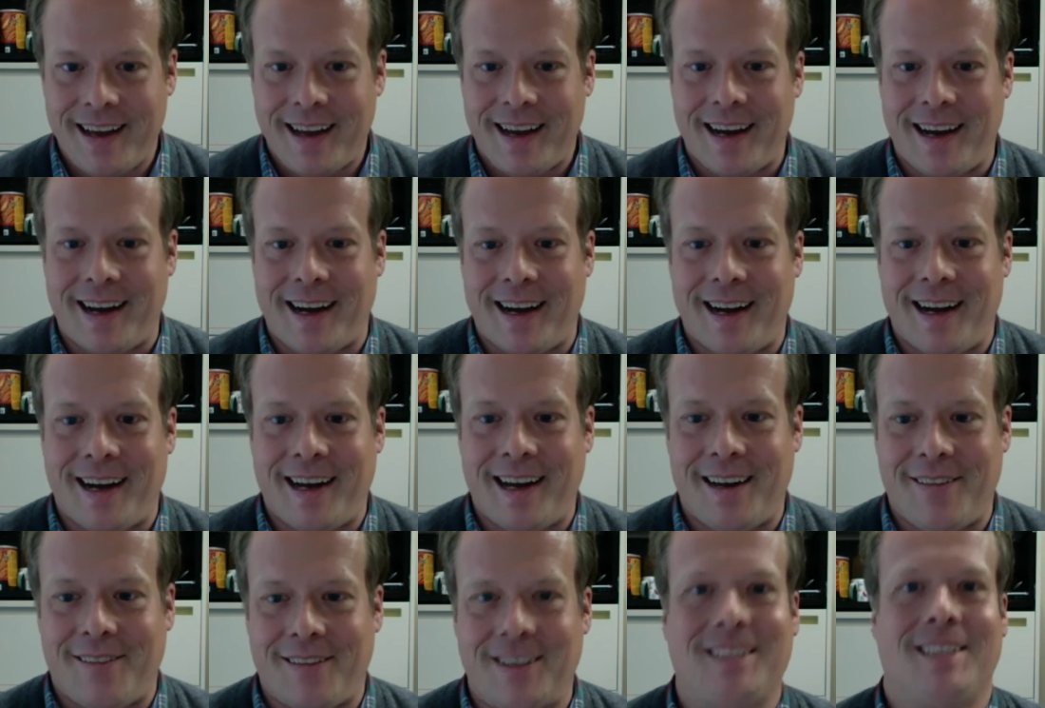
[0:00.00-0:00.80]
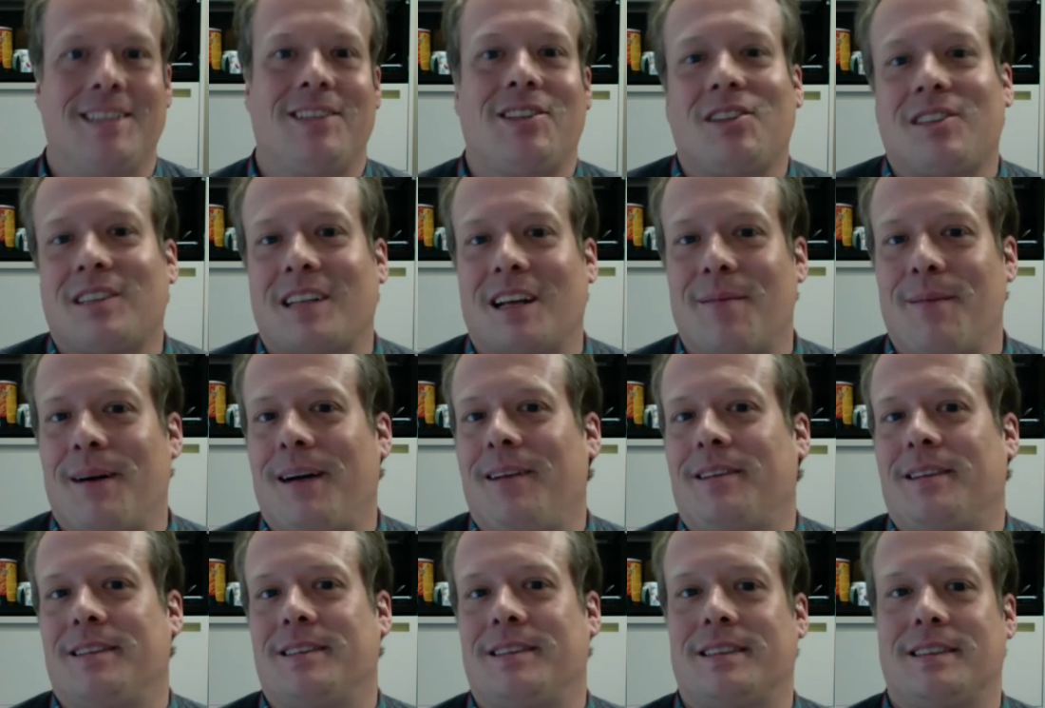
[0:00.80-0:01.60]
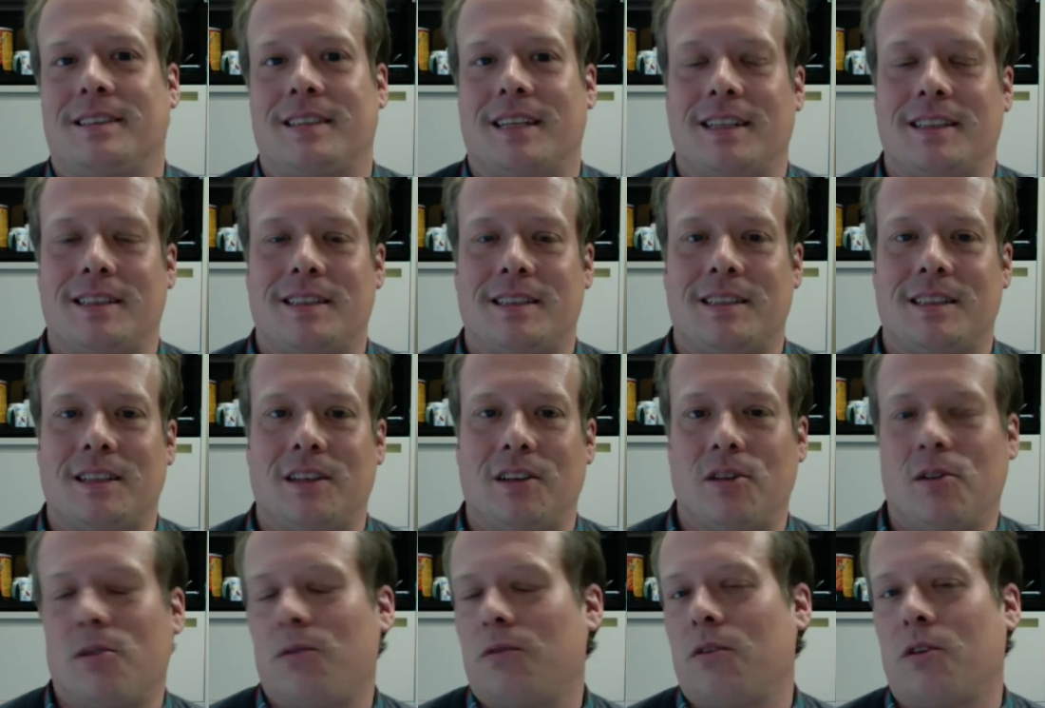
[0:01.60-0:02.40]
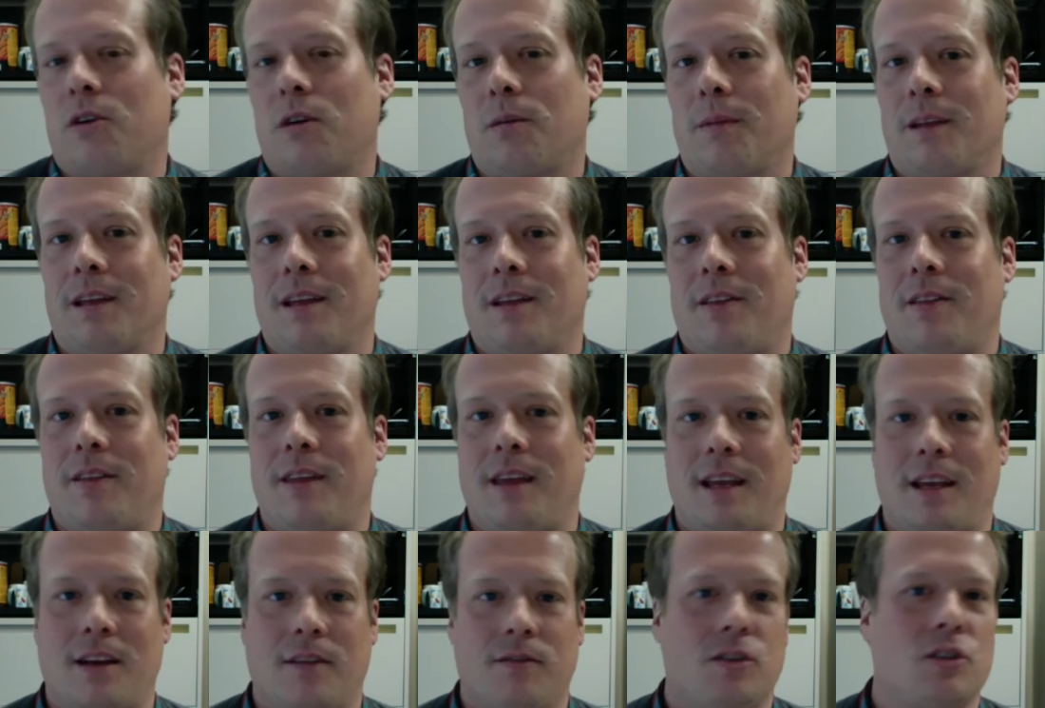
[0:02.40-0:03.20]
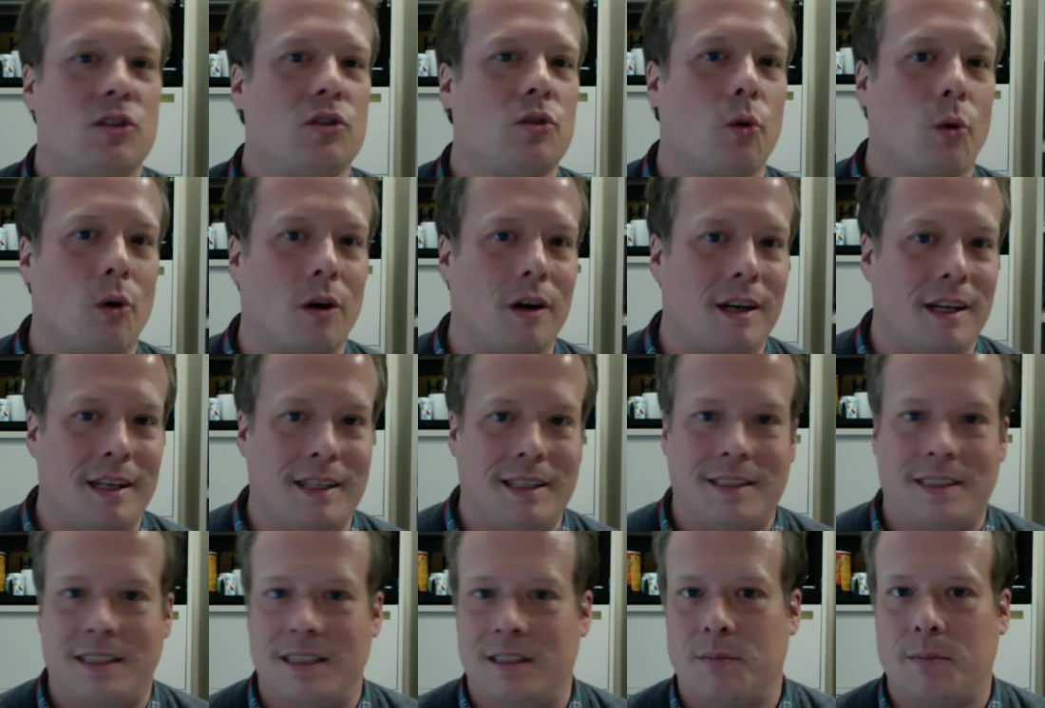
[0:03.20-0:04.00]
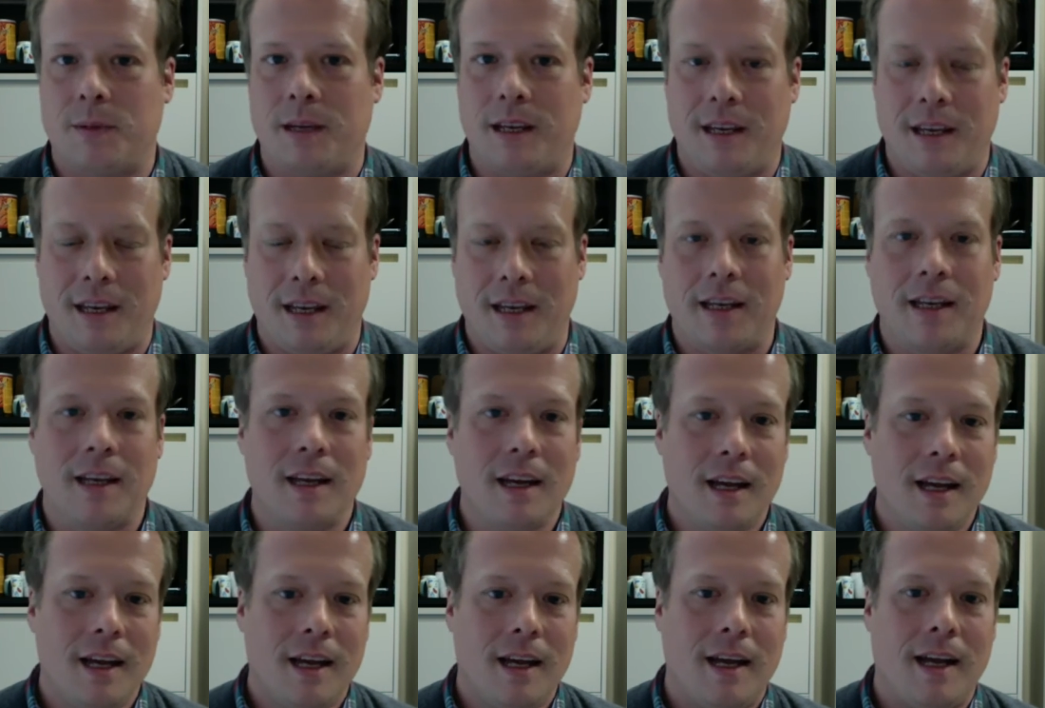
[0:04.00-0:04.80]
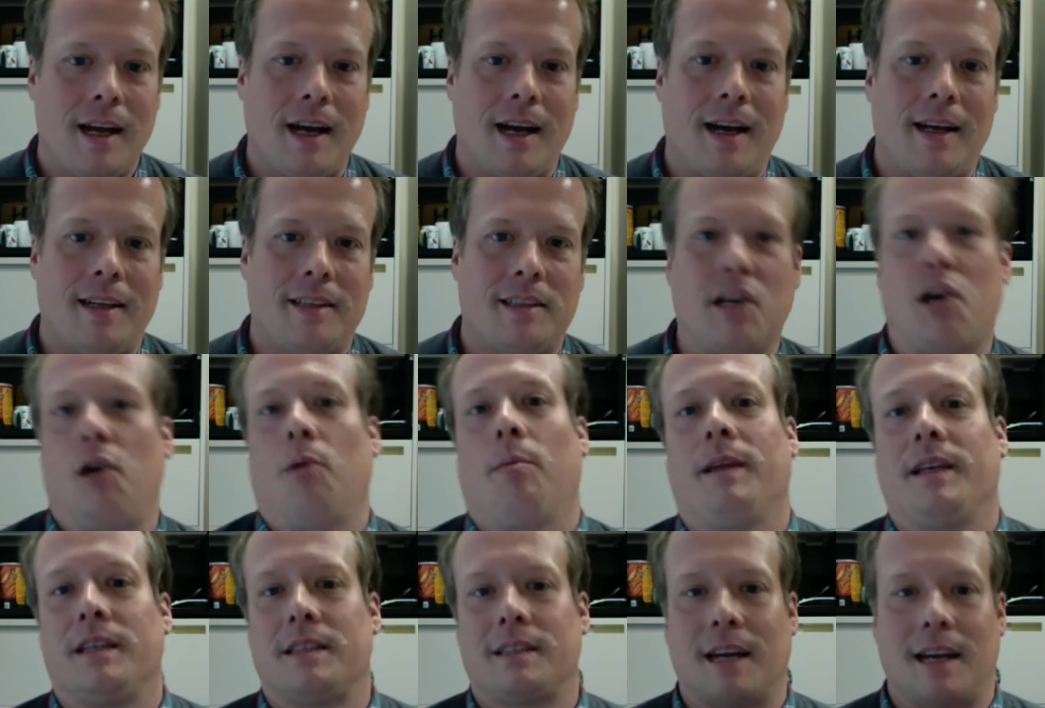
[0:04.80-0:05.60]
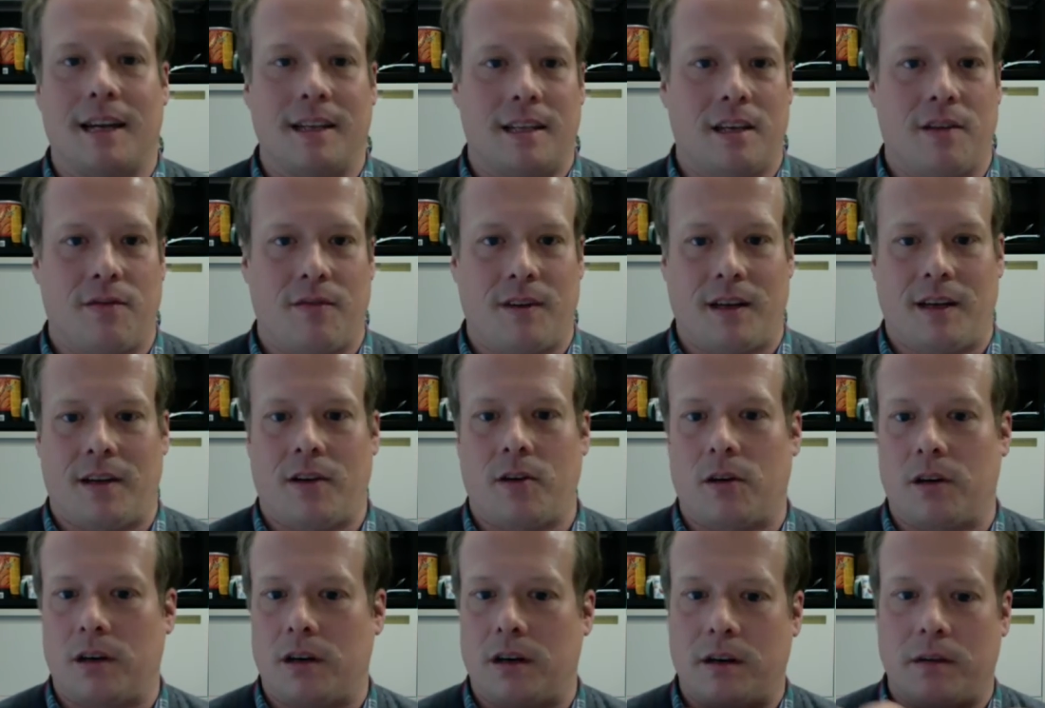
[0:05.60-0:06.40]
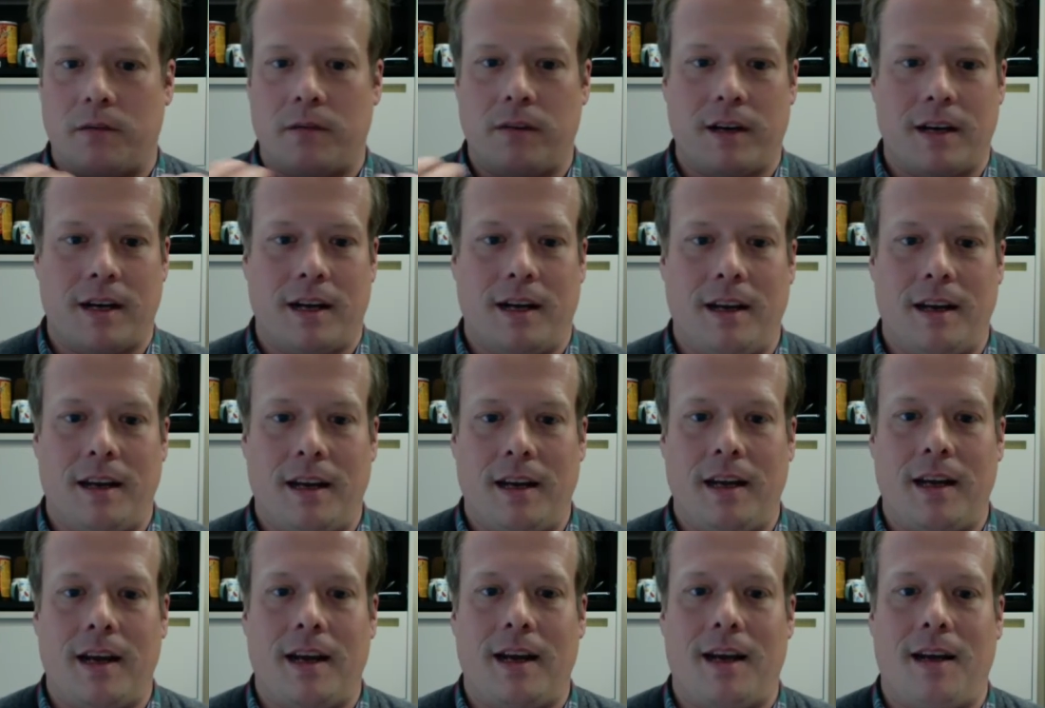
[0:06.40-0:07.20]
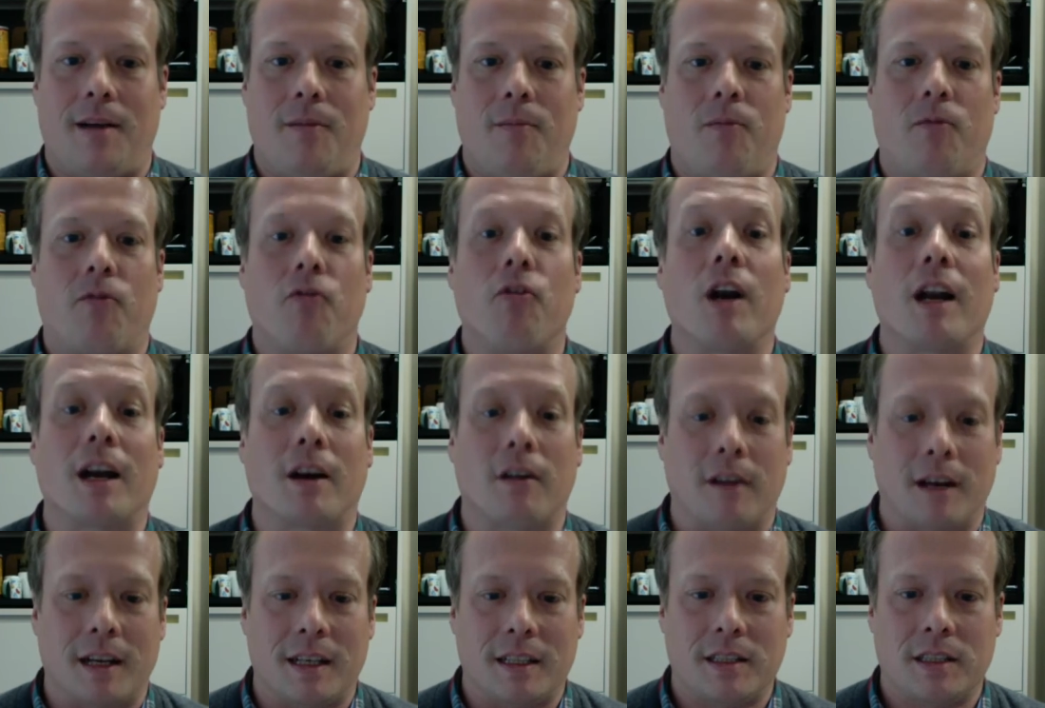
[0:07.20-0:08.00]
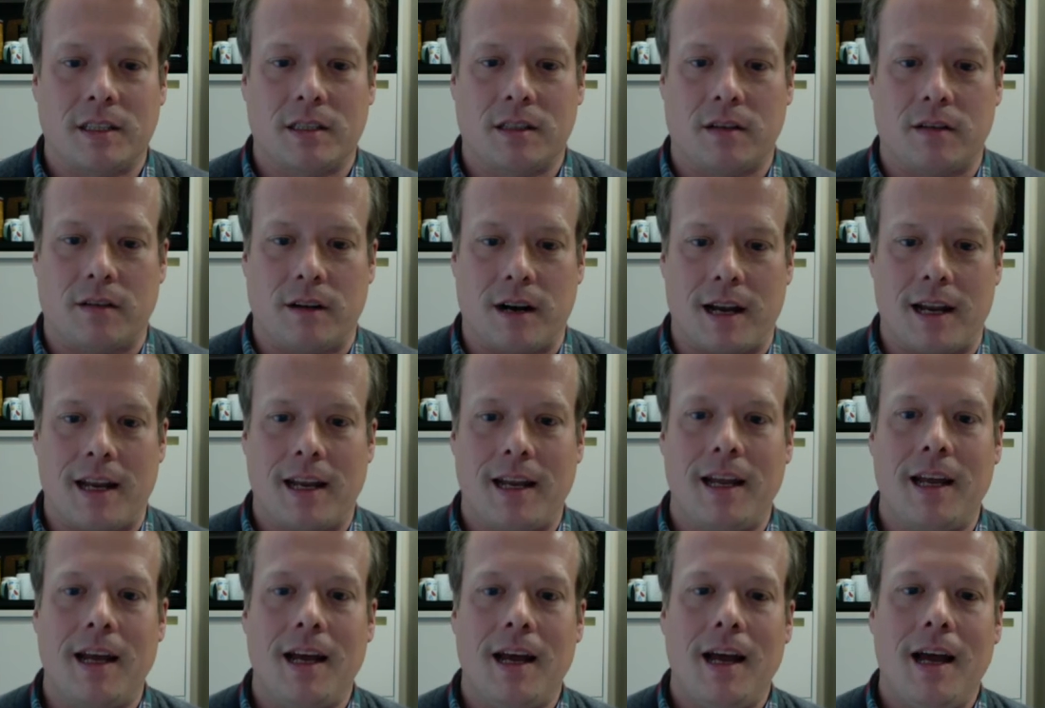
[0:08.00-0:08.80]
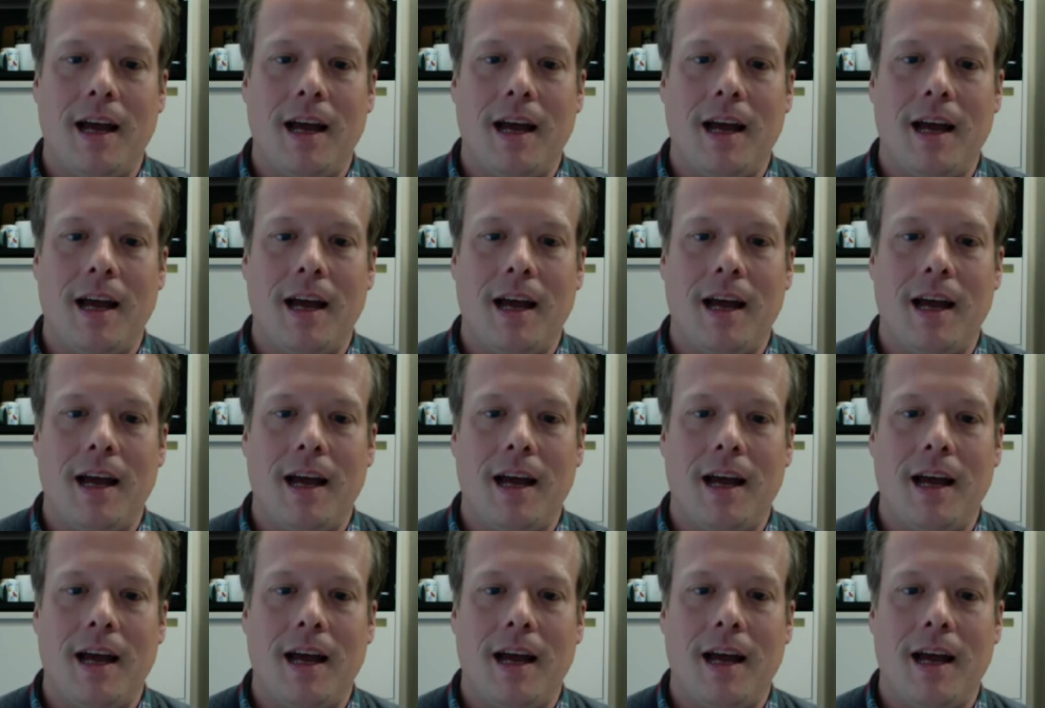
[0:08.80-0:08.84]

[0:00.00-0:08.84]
Uh, and what's interesting about this is that you don't normally think of stories as being uh, terribly scientific or very um, rigorous, right?